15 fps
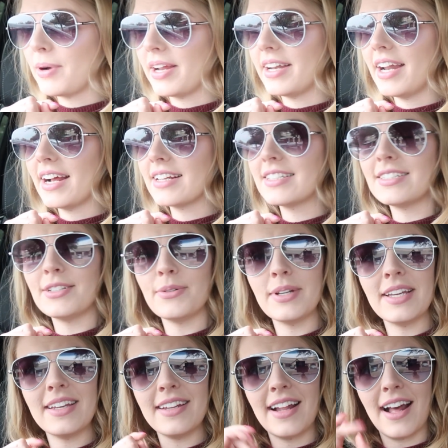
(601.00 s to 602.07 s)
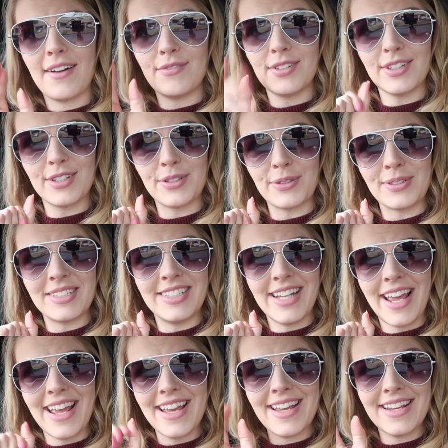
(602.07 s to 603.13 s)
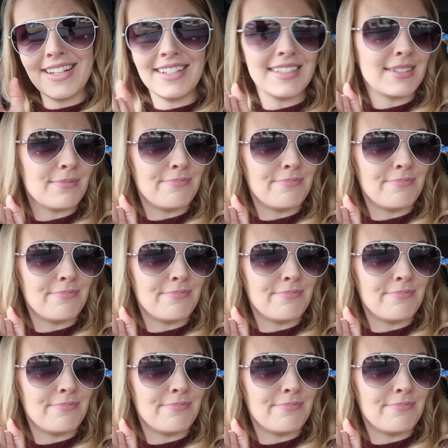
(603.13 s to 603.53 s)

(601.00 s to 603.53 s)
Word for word: right next to it. Have a little date